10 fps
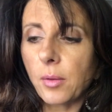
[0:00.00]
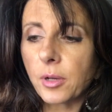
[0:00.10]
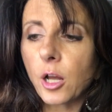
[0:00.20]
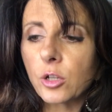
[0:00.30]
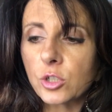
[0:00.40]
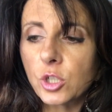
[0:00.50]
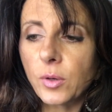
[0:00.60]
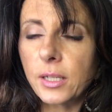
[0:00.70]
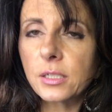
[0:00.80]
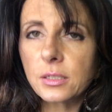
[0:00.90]
color to
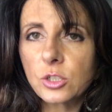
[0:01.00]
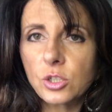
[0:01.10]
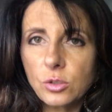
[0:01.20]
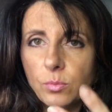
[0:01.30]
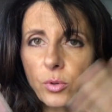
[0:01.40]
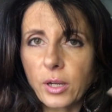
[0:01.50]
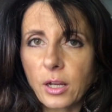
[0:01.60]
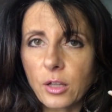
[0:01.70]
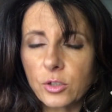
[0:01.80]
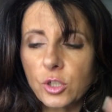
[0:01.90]
it to bring
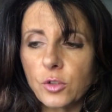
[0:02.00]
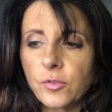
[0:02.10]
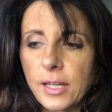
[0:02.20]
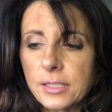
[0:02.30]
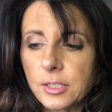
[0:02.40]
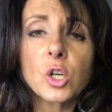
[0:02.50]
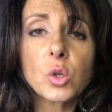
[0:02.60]
color to your face.